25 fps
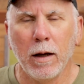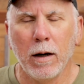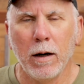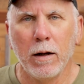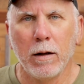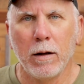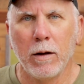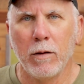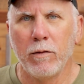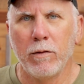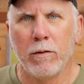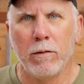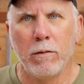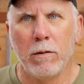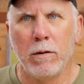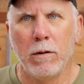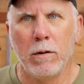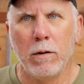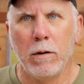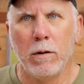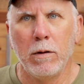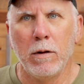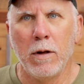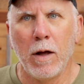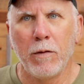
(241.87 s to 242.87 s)
in it, because
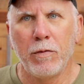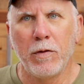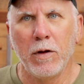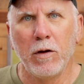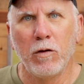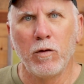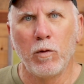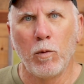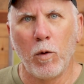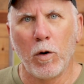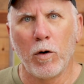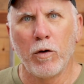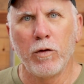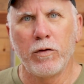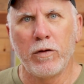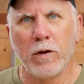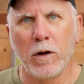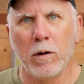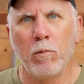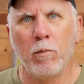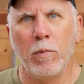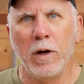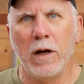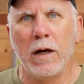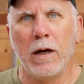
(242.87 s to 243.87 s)
nothing's worse
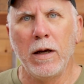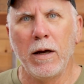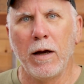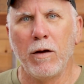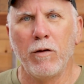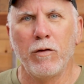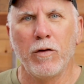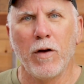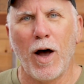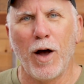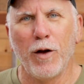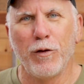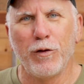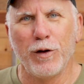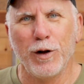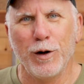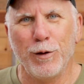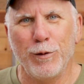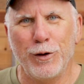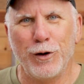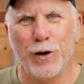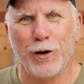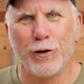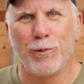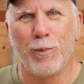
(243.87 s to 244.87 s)
than being
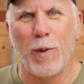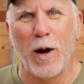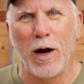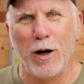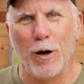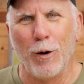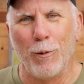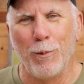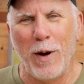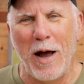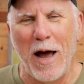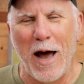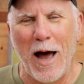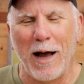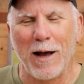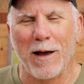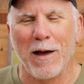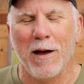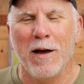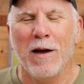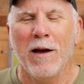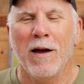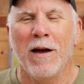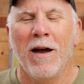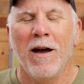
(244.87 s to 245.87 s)
exhausted just by your pack.
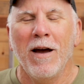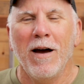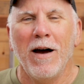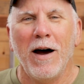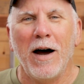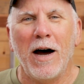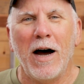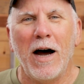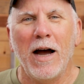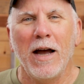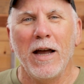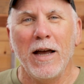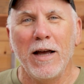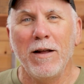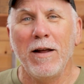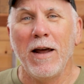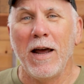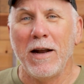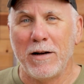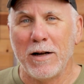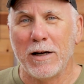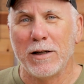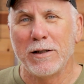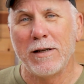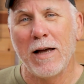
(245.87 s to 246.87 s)

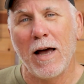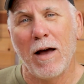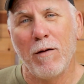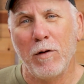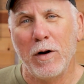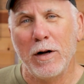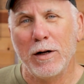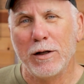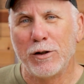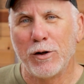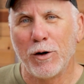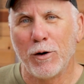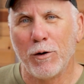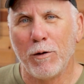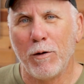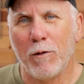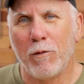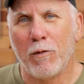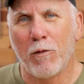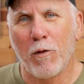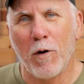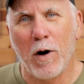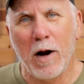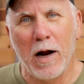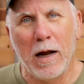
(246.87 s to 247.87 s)
It does have an internal
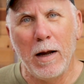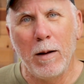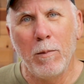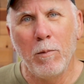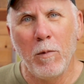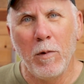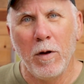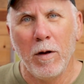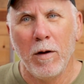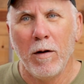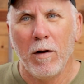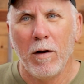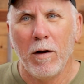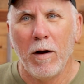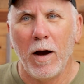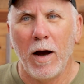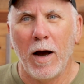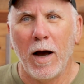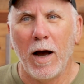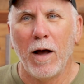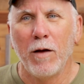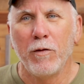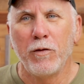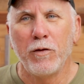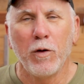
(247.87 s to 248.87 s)
frame,
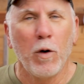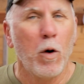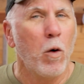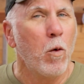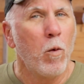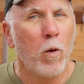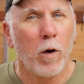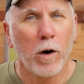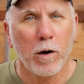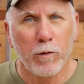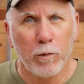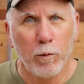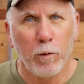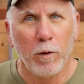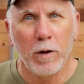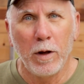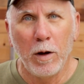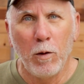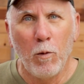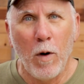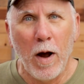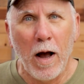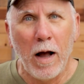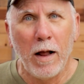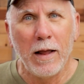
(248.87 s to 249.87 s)
so it works really
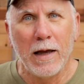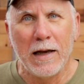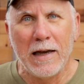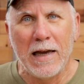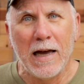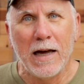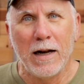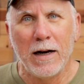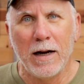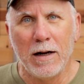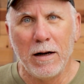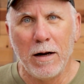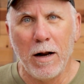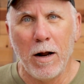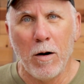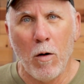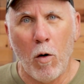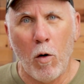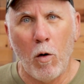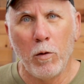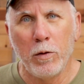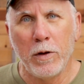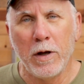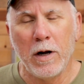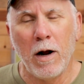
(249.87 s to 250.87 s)
well, again, in
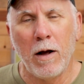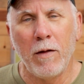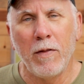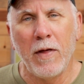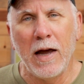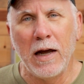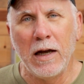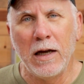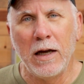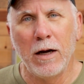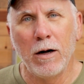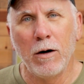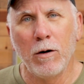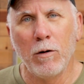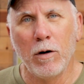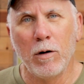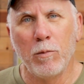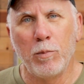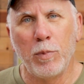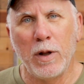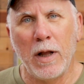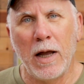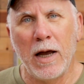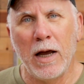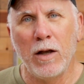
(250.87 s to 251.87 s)
holding all that gear in
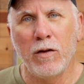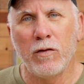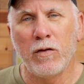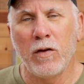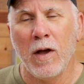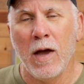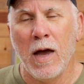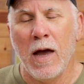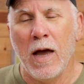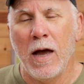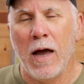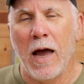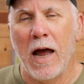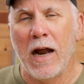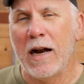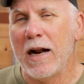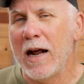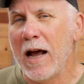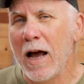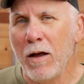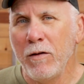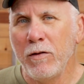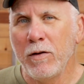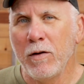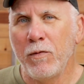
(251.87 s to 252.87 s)
place. And
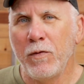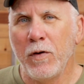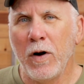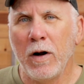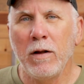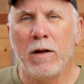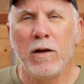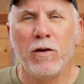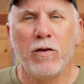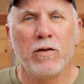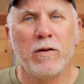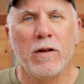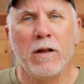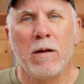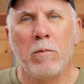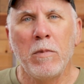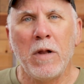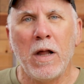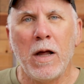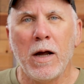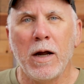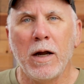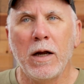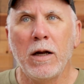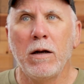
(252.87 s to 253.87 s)
it has a fairly
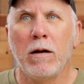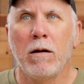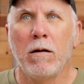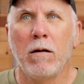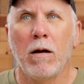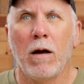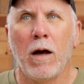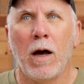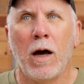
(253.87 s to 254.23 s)
slimline